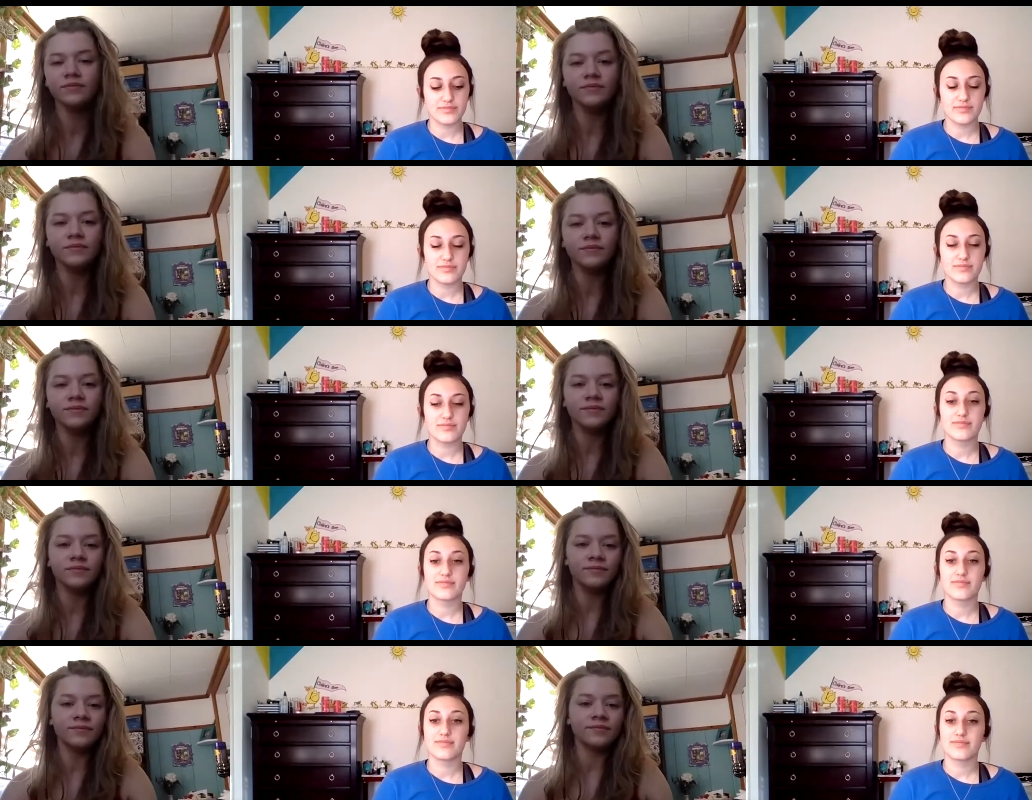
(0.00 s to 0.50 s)

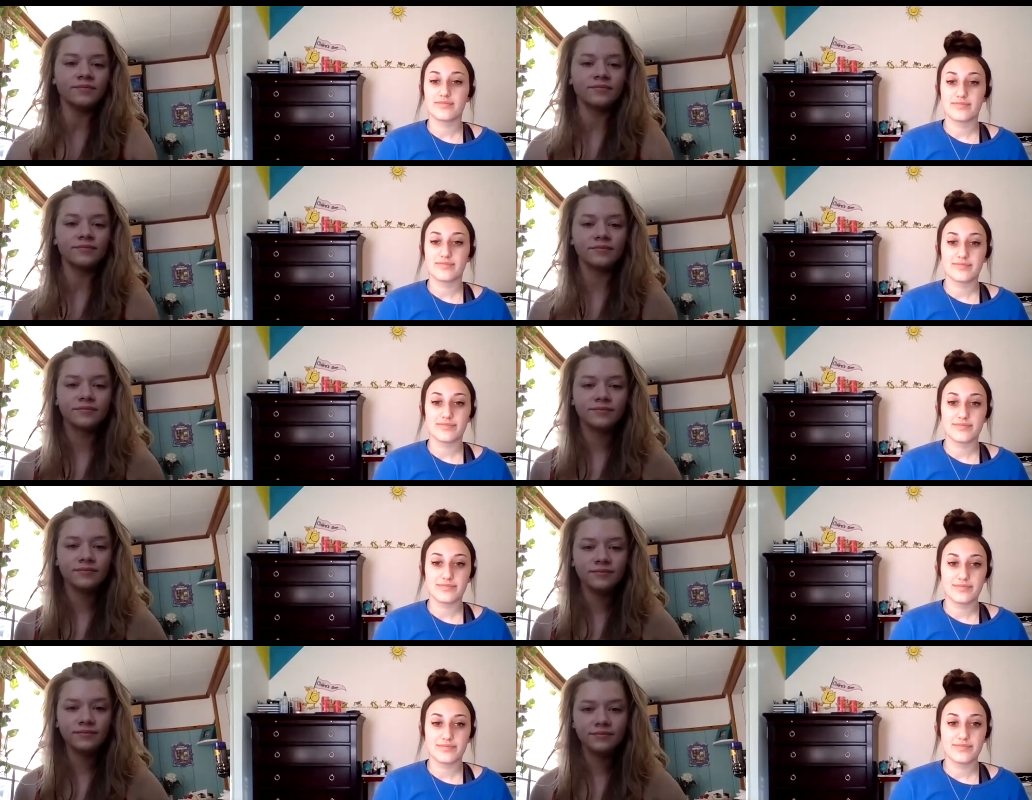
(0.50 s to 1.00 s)

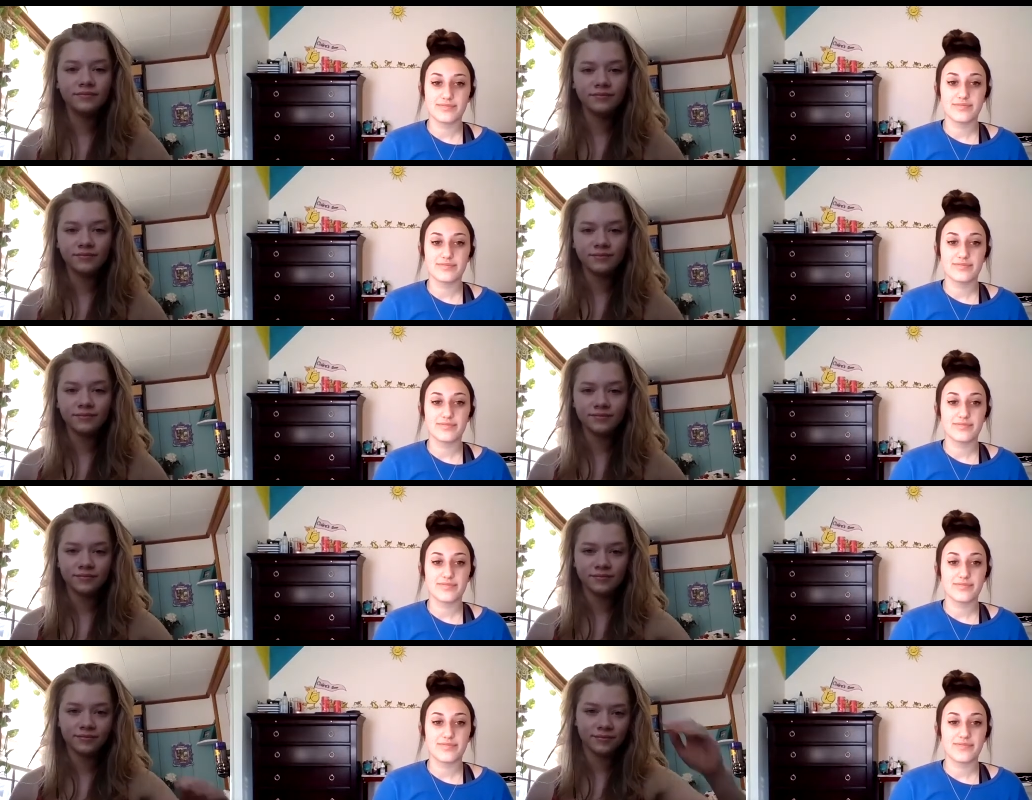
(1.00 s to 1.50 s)

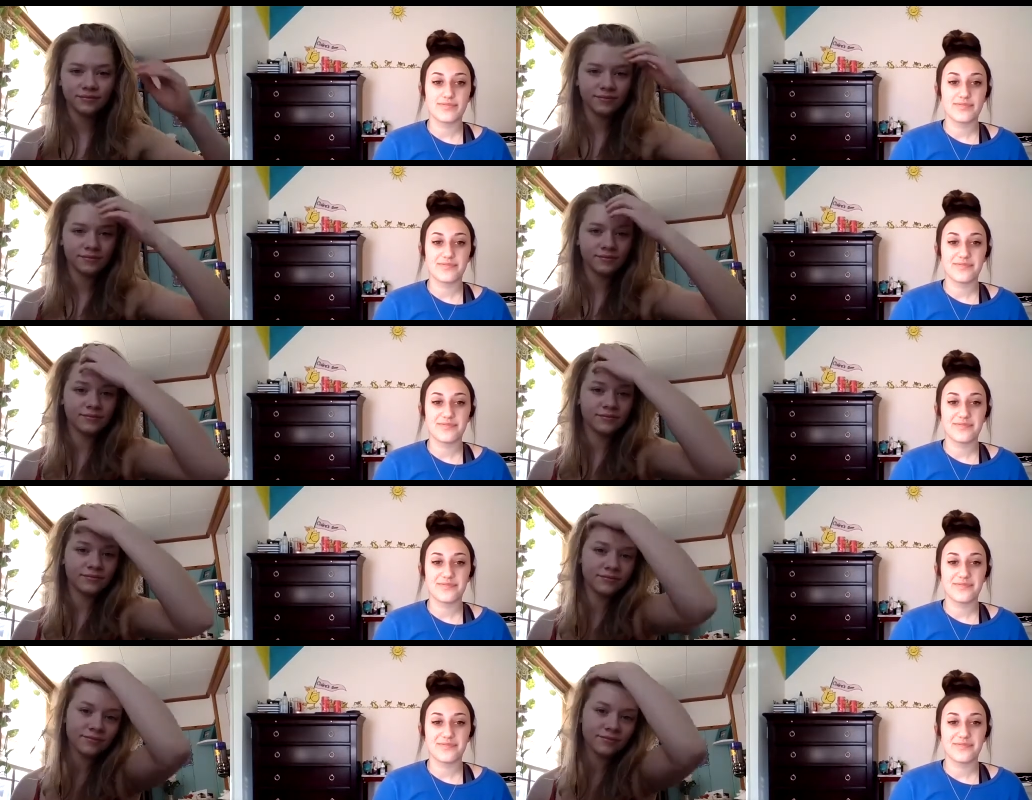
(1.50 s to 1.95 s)
Nothing is said.